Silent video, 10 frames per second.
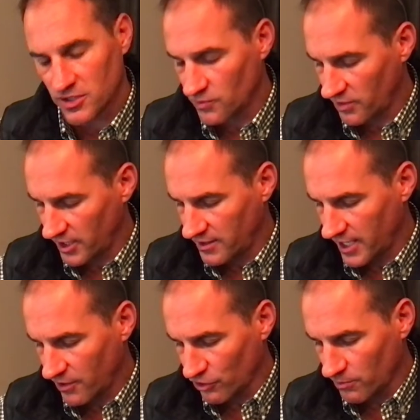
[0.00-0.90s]
within
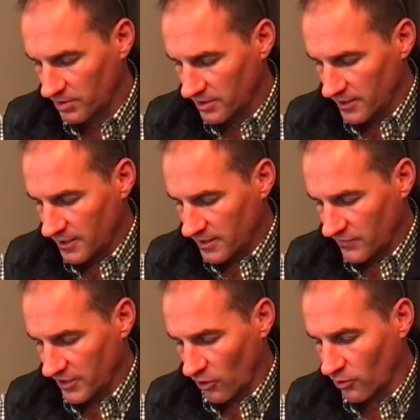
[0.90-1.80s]
that group.
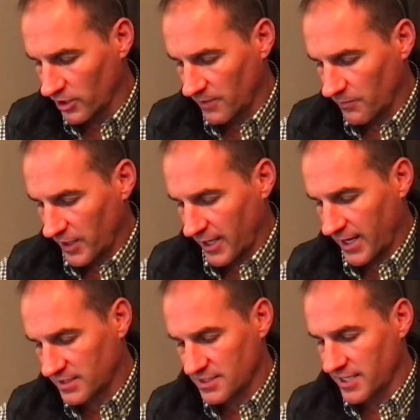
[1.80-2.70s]
The only, I
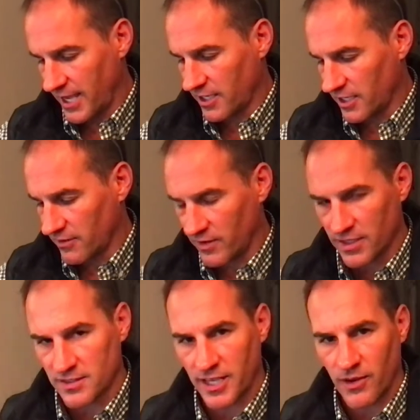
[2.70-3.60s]
guess, negative
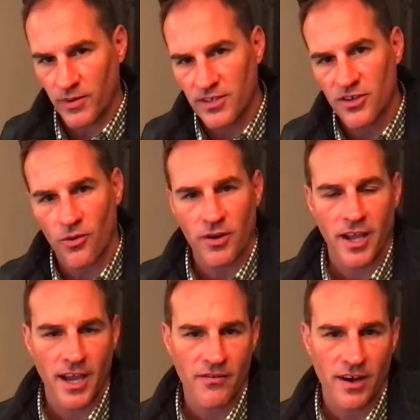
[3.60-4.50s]
is that we don't
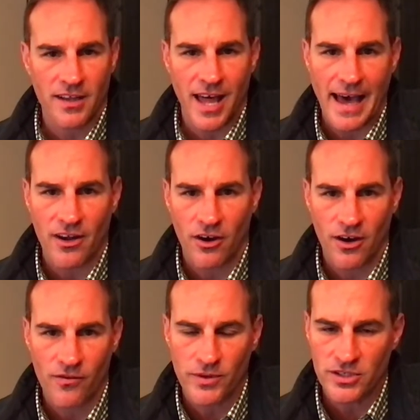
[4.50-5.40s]
have a lot
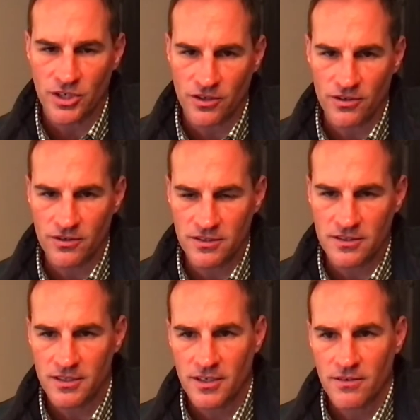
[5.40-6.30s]
of returns.
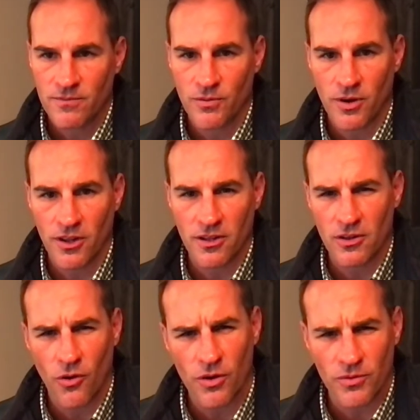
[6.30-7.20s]
We're one of the
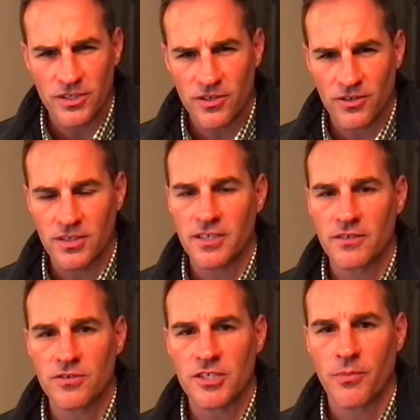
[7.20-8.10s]
lower return
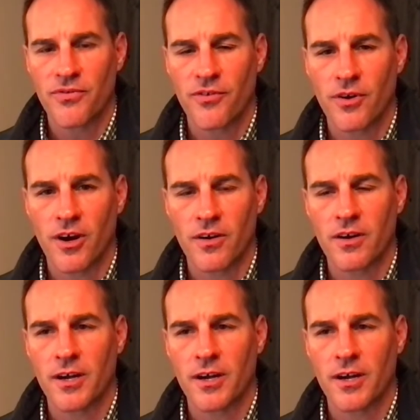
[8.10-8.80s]
dealerships for